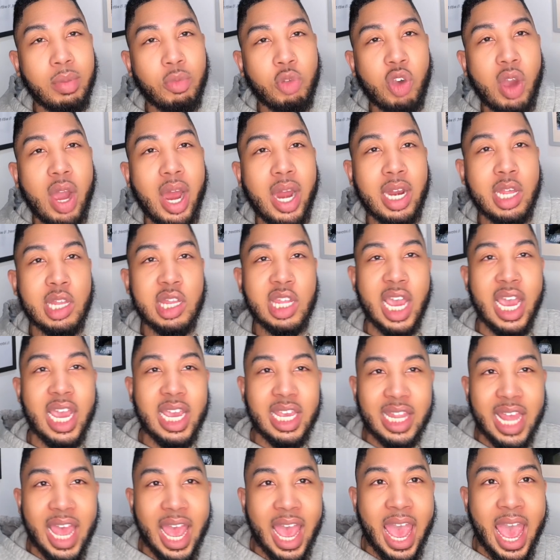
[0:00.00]
trying to
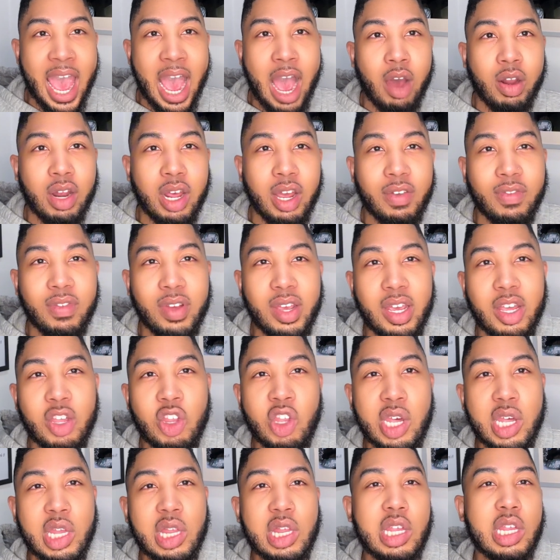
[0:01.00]
take that out of it
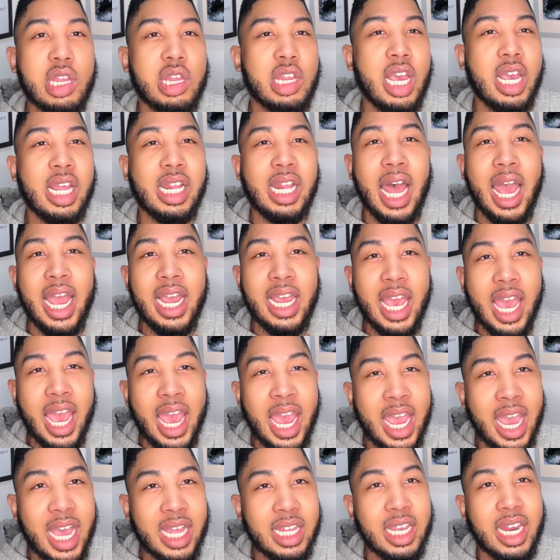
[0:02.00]
just to say, like,
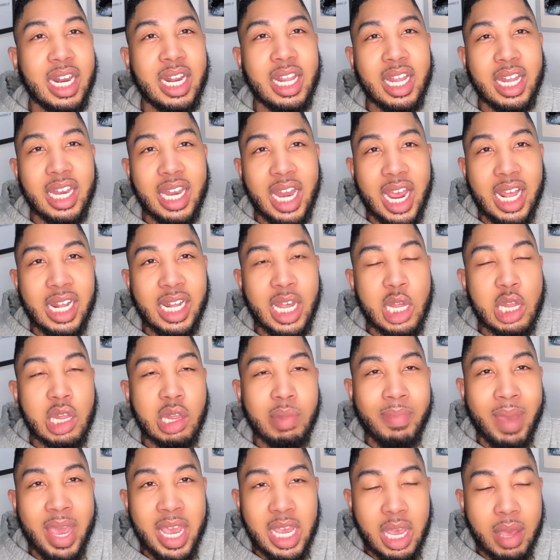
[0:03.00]
hey, at the end of the day, let's
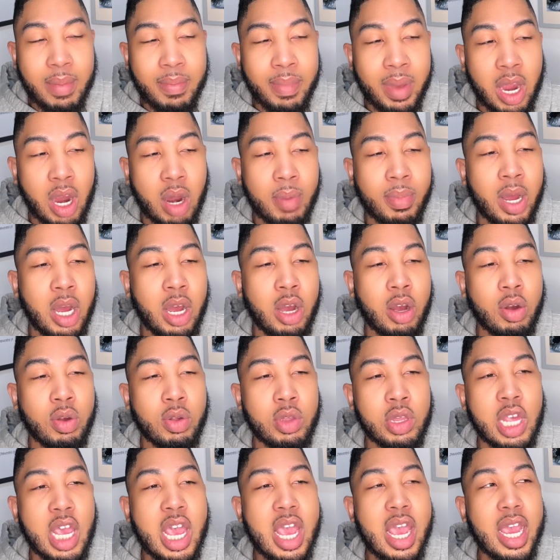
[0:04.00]
make it bare
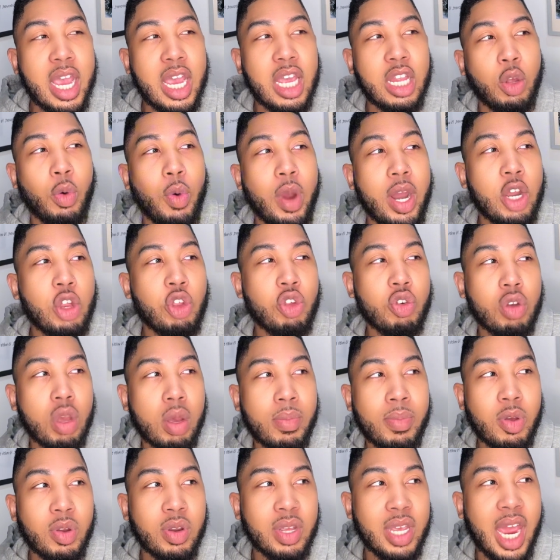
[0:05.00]
bones. And the way that you
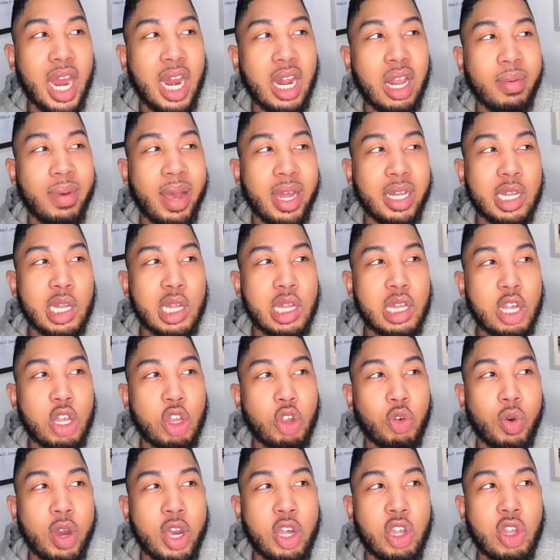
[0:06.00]
communicated about this
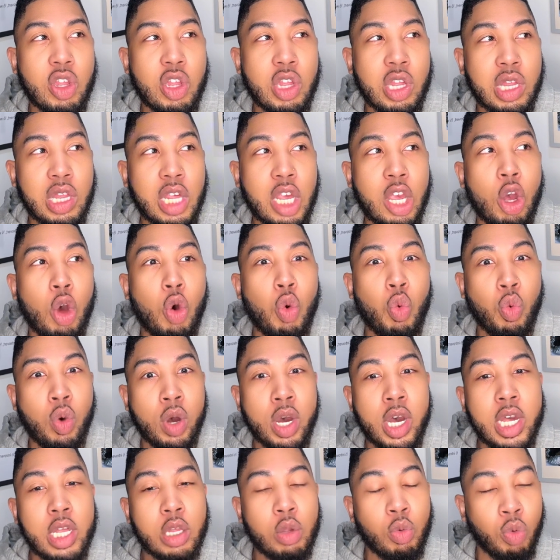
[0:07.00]
situation, Gizelle,
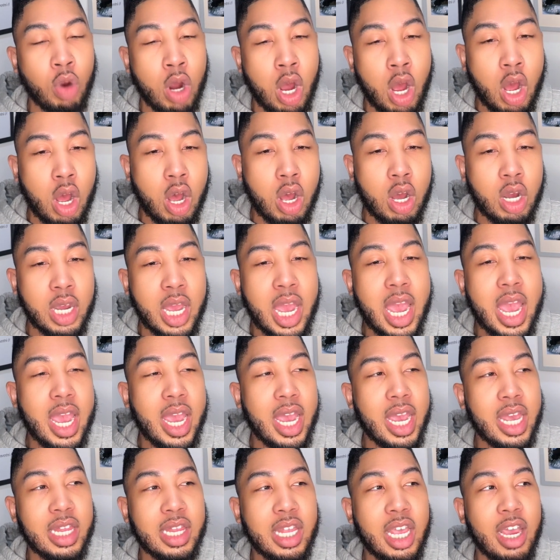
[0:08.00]
was wrong.
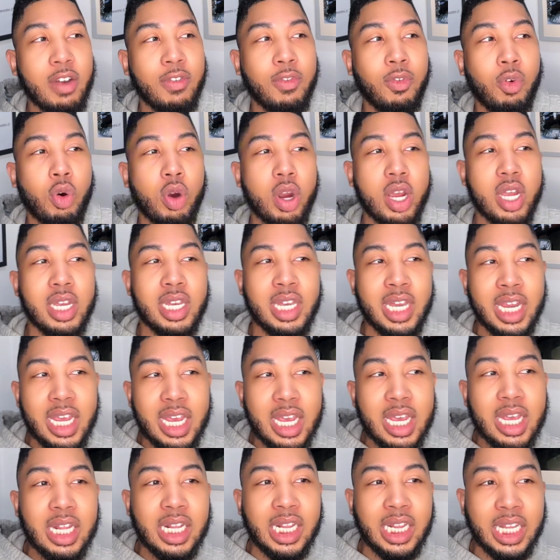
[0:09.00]
And therefore, it
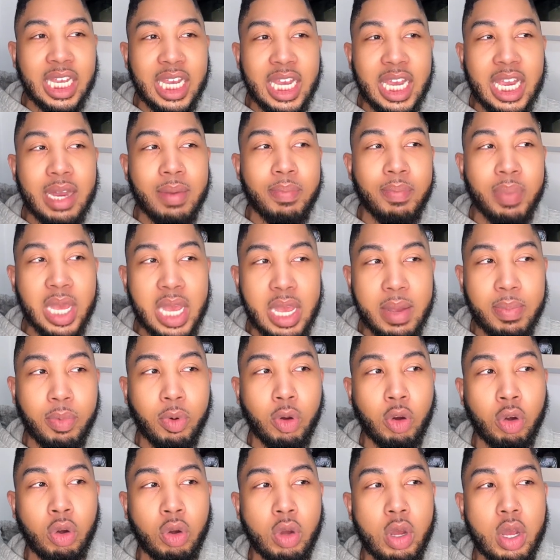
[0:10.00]
did lead
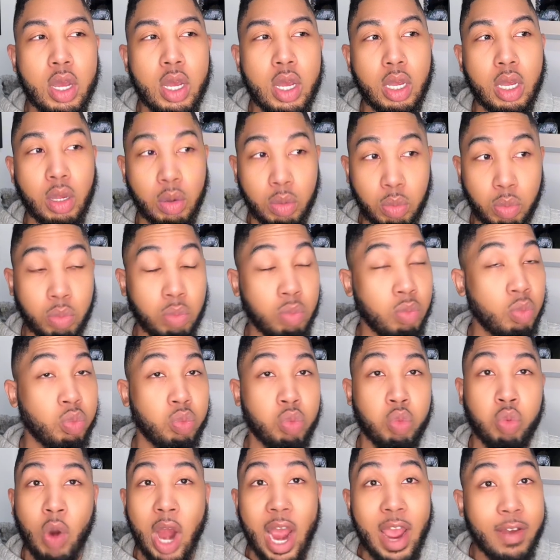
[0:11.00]
people,
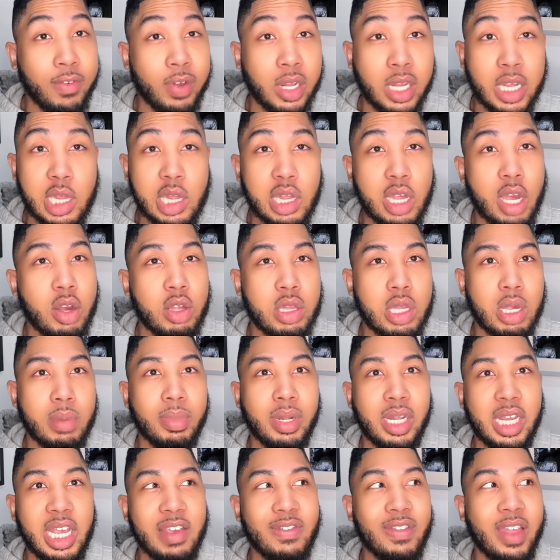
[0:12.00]
rightfully so, to
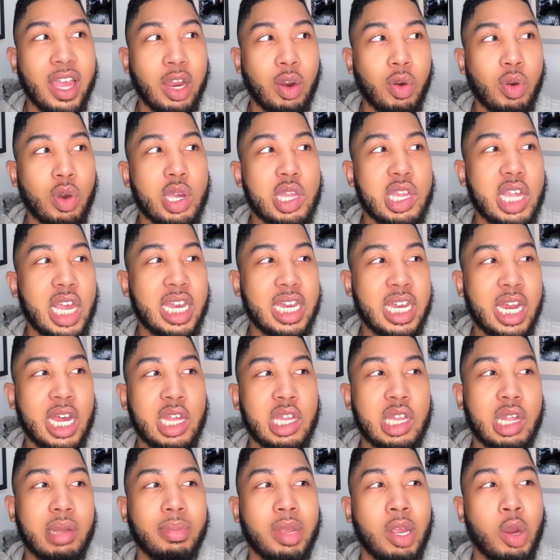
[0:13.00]
believe that Chris had done
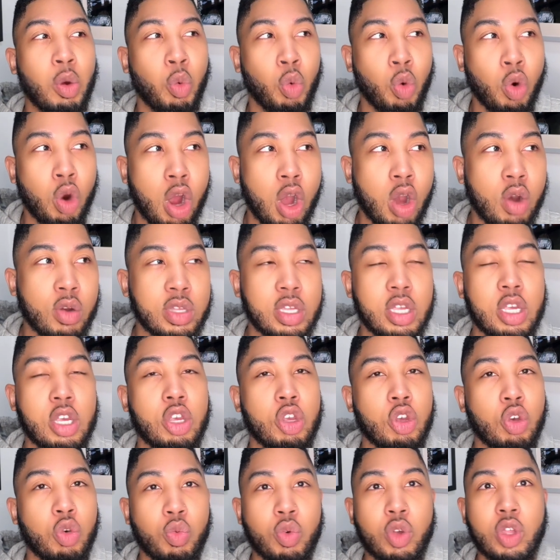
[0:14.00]
something wrong to
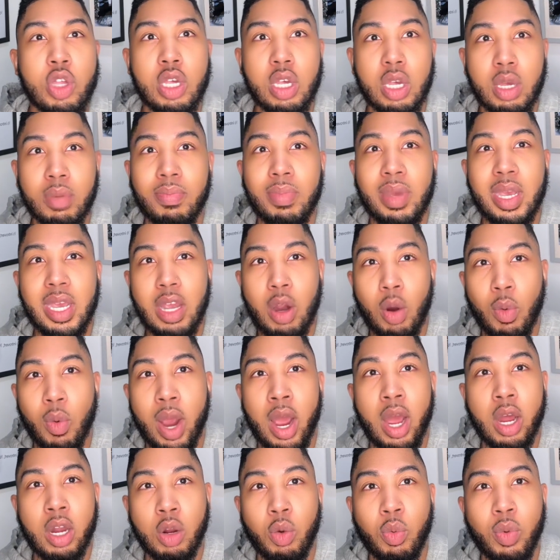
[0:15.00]
you, which could be
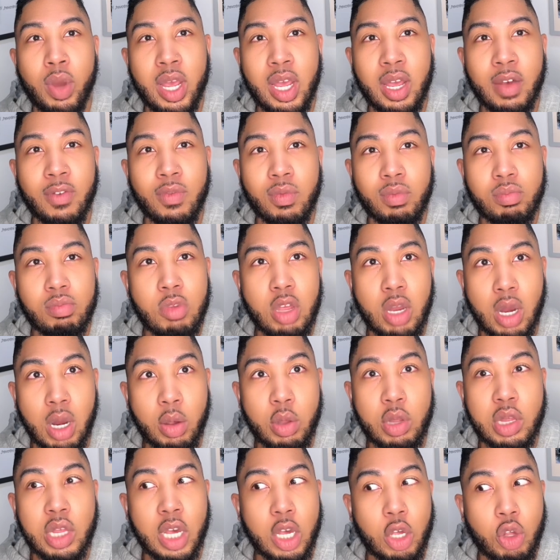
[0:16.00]
around a way of,
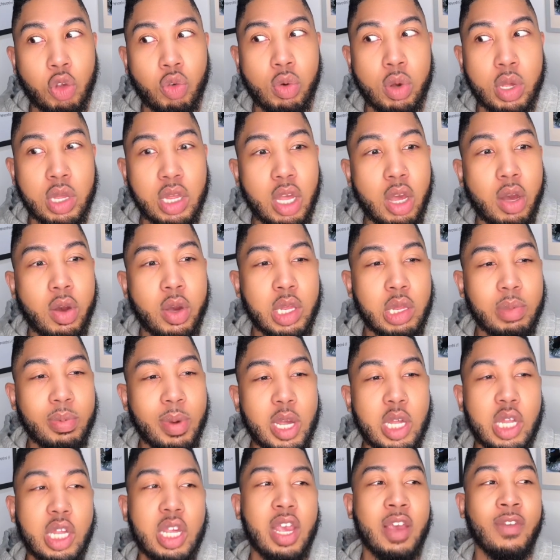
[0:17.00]
sexual assault,
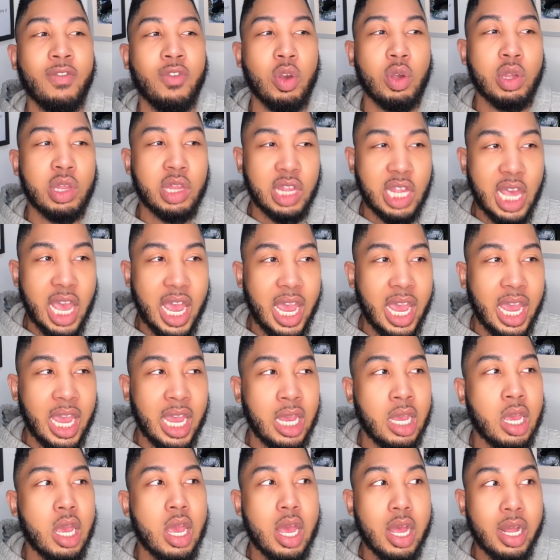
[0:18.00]
especially if you're
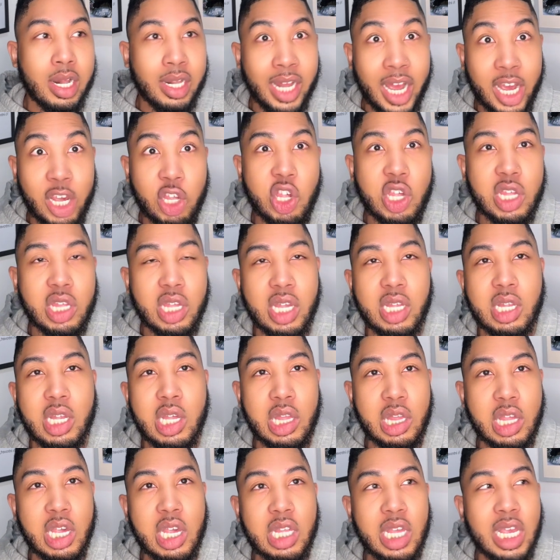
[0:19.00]
saying, like she said
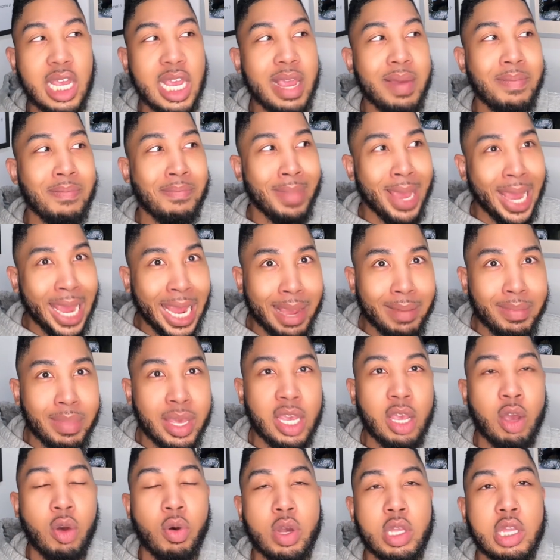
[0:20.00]
this season, he made
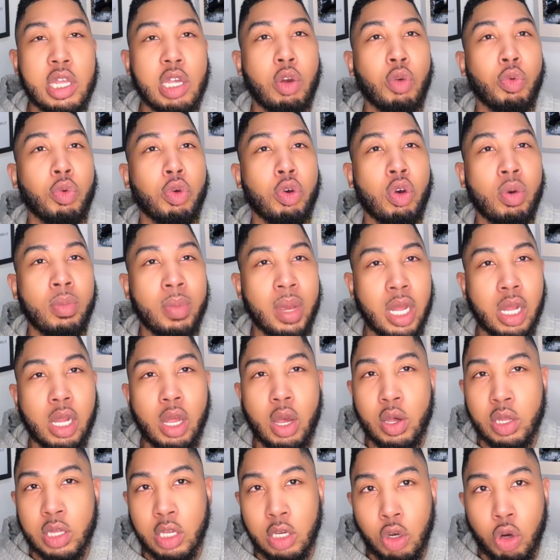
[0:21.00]
me go into the room and
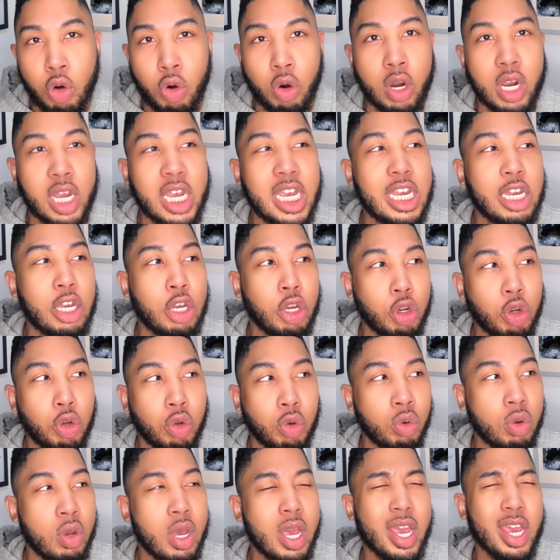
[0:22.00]
close the door. He
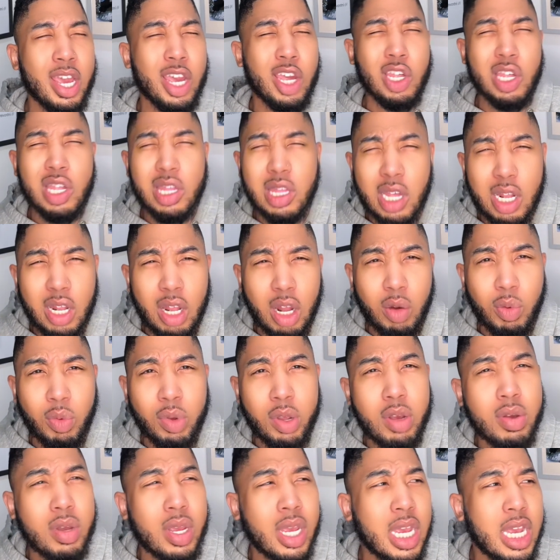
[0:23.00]
knew, and she said it on the
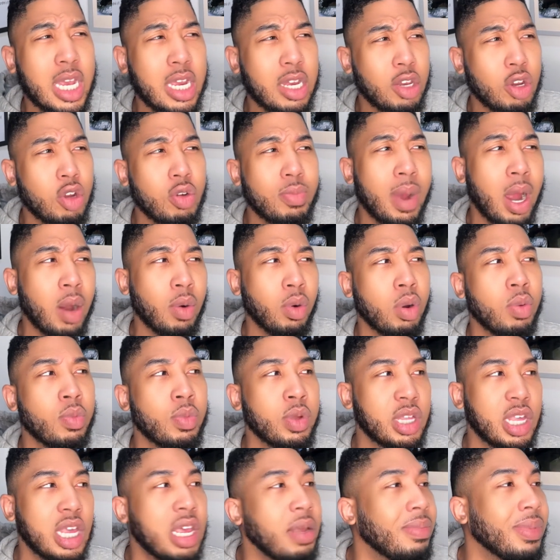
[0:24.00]
reunion, he knew my room
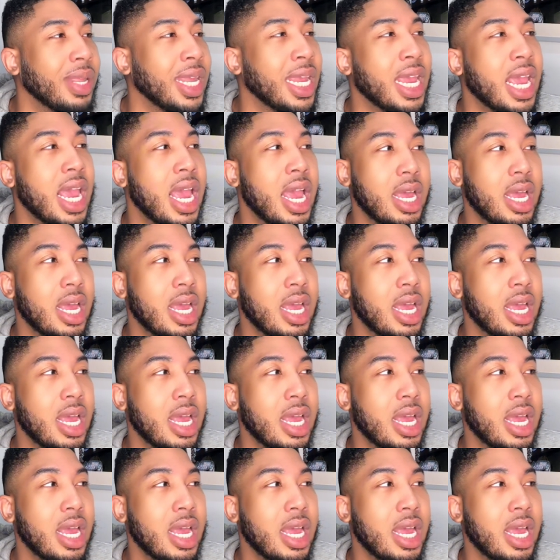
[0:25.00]
was empty.